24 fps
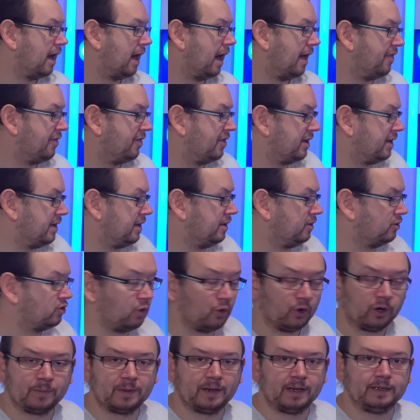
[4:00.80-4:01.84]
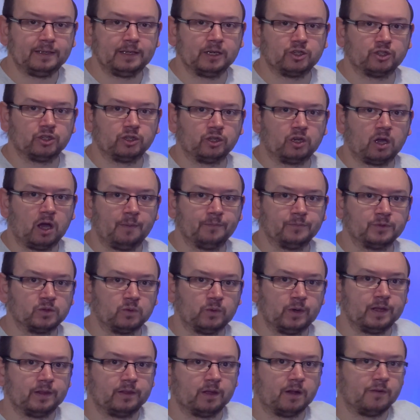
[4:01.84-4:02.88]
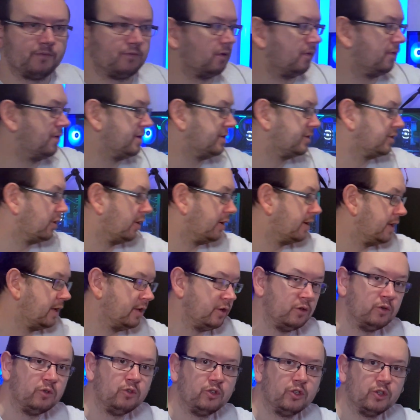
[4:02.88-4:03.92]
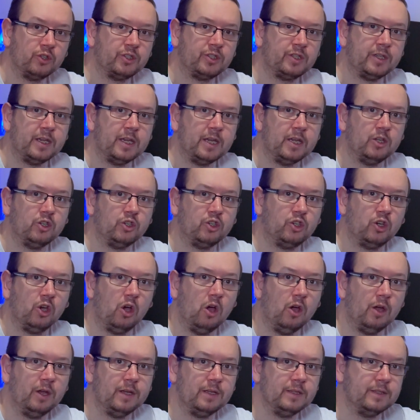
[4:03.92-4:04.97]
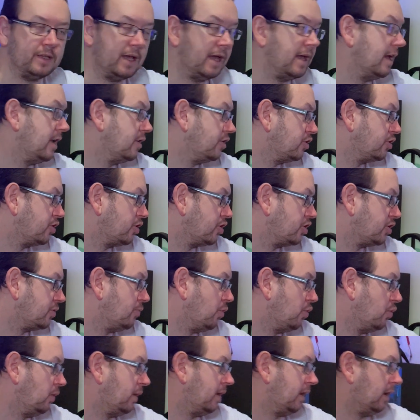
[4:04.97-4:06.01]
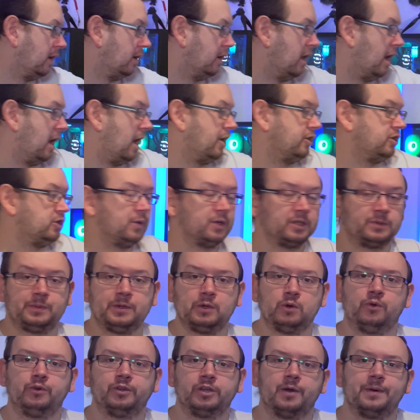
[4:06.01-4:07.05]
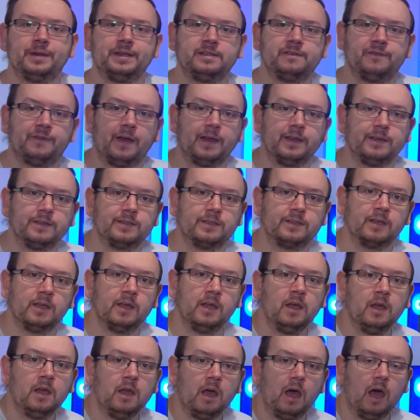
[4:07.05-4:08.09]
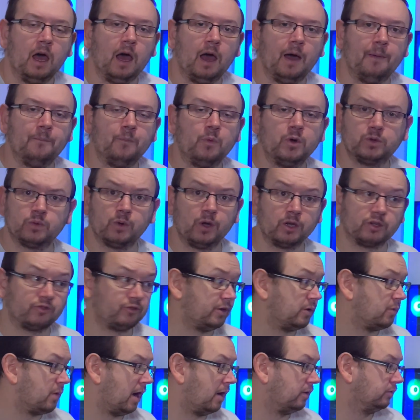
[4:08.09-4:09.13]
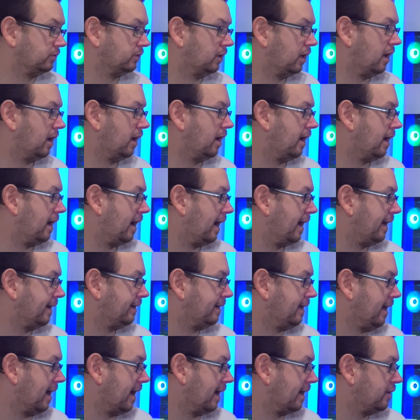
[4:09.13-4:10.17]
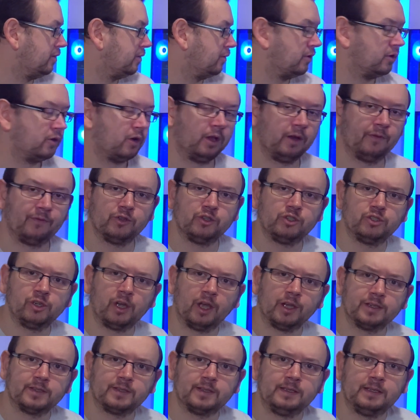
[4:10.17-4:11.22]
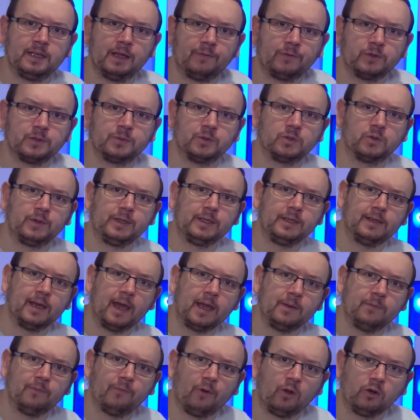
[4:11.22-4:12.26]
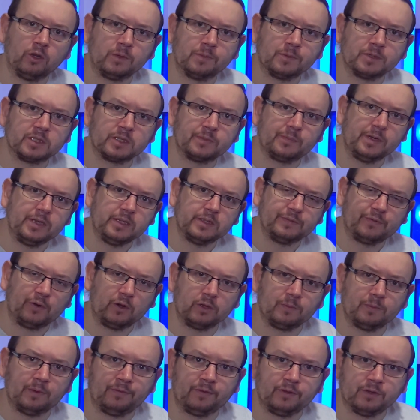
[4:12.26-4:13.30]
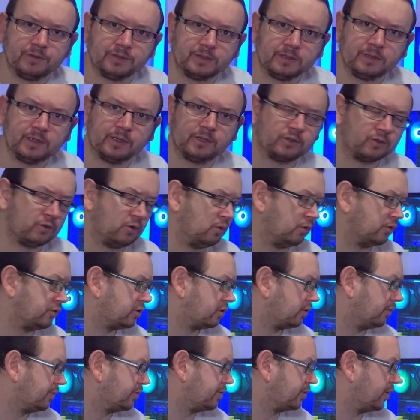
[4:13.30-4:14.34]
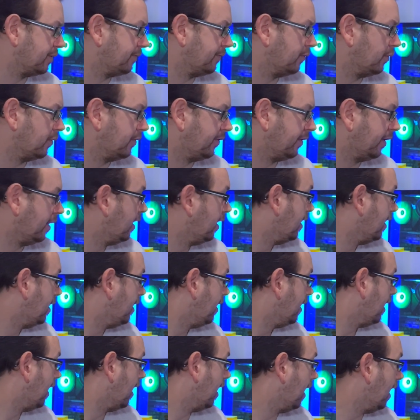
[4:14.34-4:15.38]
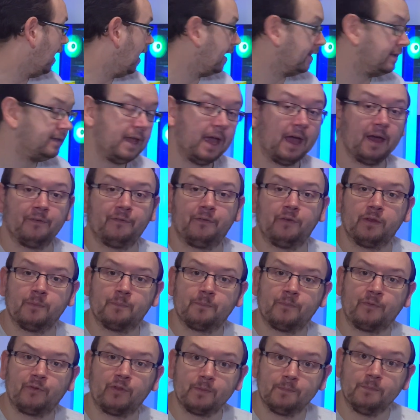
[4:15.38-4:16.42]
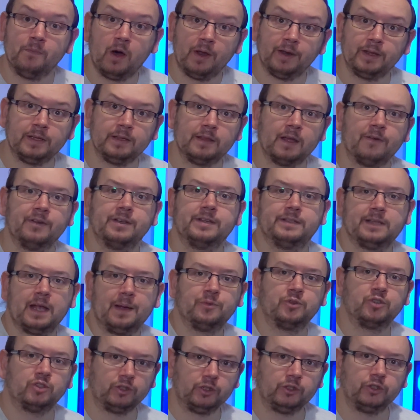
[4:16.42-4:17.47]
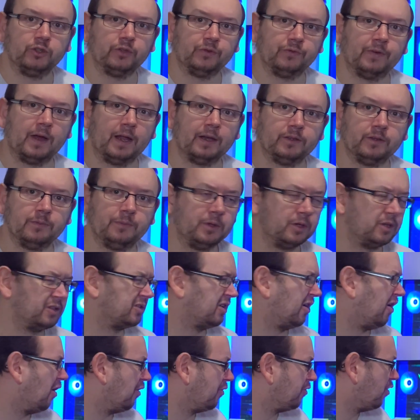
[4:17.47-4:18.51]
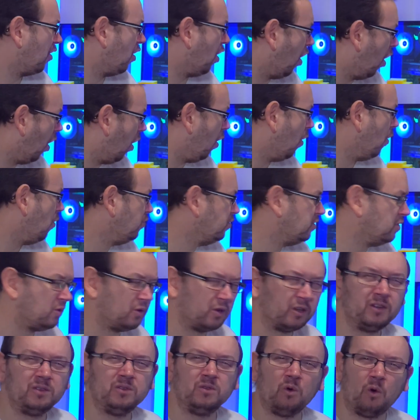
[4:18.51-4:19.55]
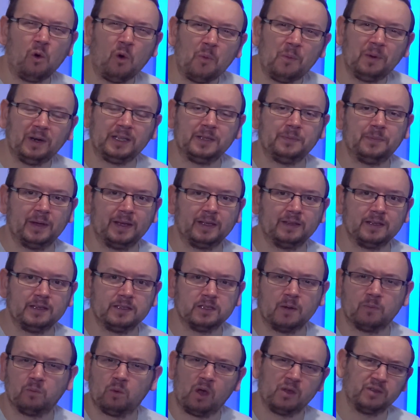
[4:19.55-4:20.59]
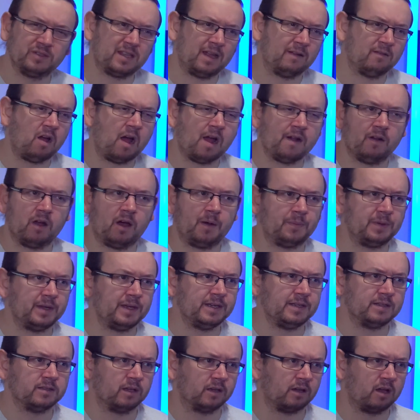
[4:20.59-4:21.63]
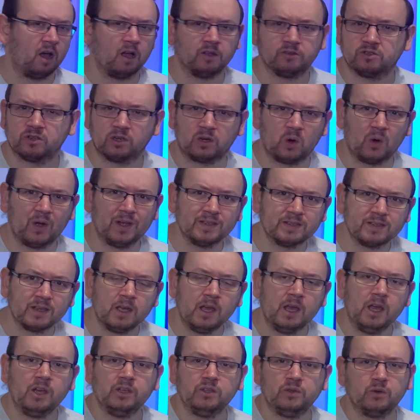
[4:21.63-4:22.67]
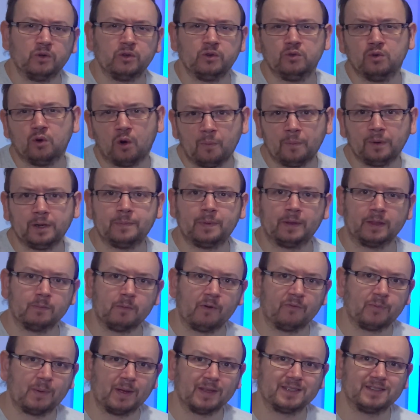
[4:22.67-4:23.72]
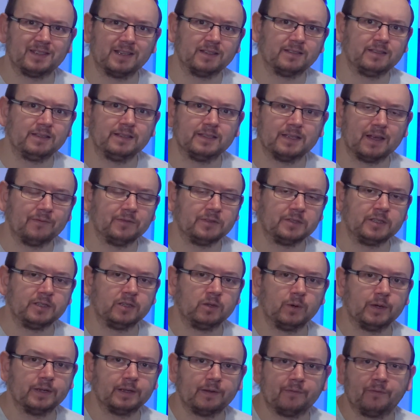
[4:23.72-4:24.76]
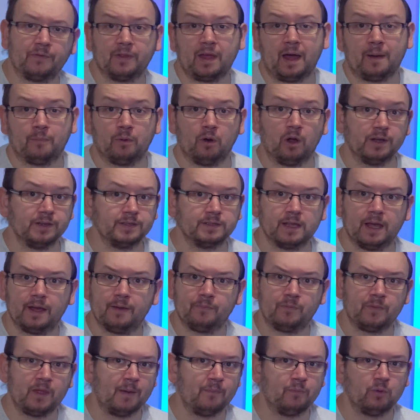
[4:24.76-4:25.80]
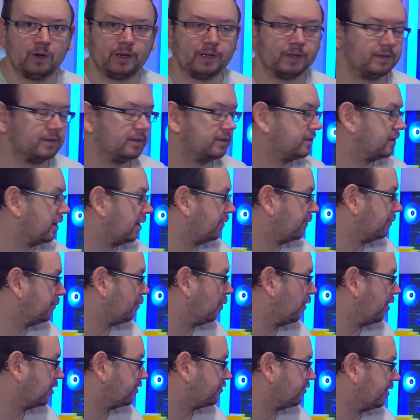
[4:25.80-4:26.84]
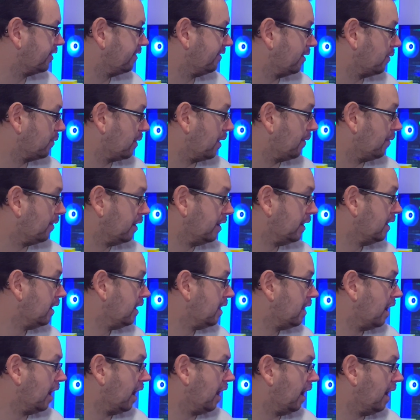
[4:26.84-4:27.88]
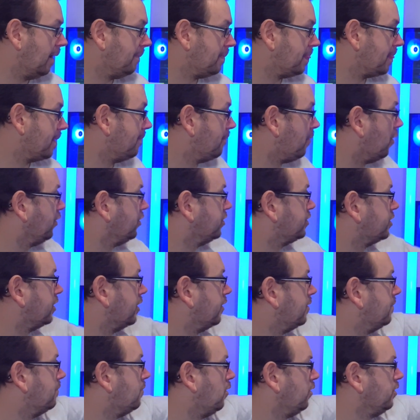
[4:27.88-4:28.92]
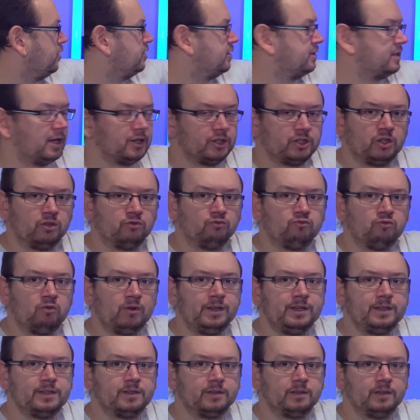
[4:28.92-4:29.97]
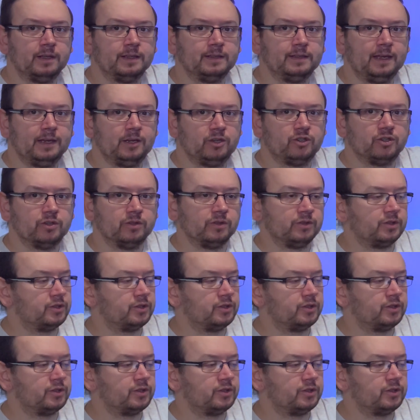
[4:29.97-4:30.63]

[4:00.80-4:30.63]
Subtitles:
The tournament edition comes with, over on this side here, you can just see it in shot, is just a small little USB audio interface, which works really well. And yeah, you can kind of adjust the difference between game volume and speech volume if you're using Discord, so on and so forth. And yeah, for the money, they're exceptionally good value, because on the whole, you can normally pick these up. Whilst their RRPs like 100 quid, you can normally pick them up for about 60, 70 quid. And for that price, they're brilliant. So works really, really well. The monitor's actually a recent addition.